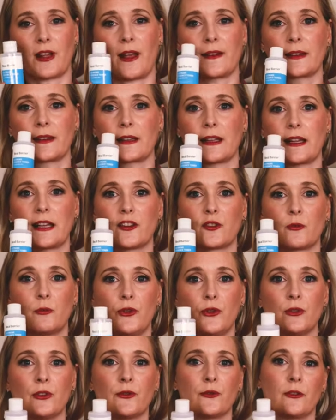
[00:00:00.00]
as it layers
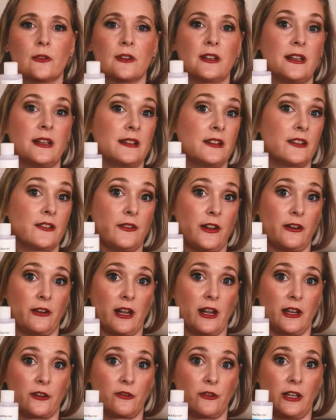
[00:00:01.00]
beautifully and is
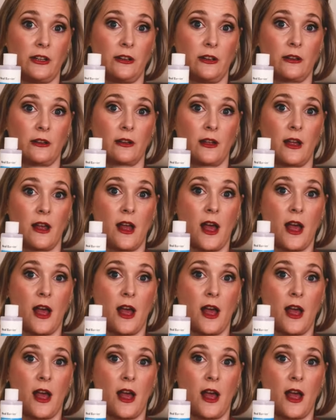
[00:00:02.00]
very hydrating.